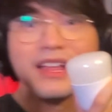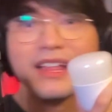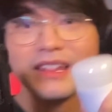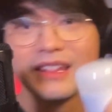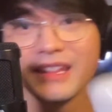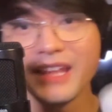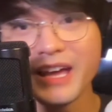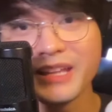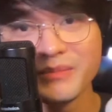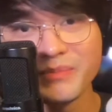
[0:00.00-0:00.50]

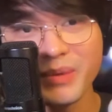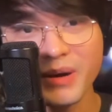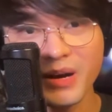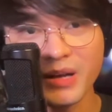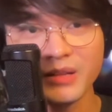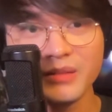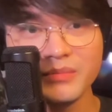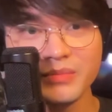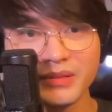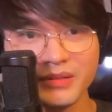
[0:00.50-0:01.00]
LED
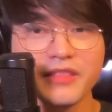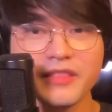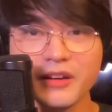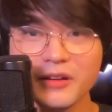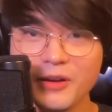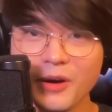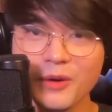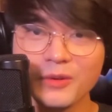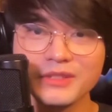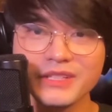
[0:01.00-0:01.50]
bulb, the
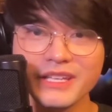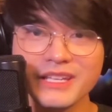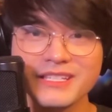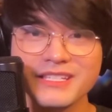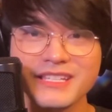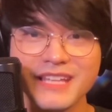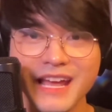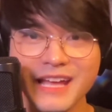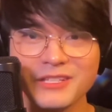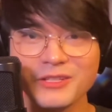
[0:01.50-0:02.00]
code is
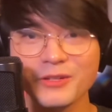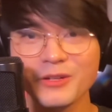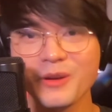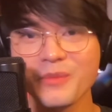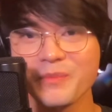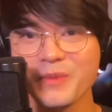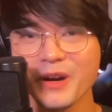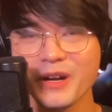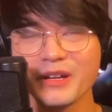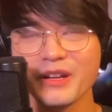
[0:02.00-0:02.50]
Nasser
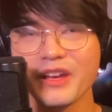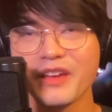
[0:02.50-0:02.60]
Amparna.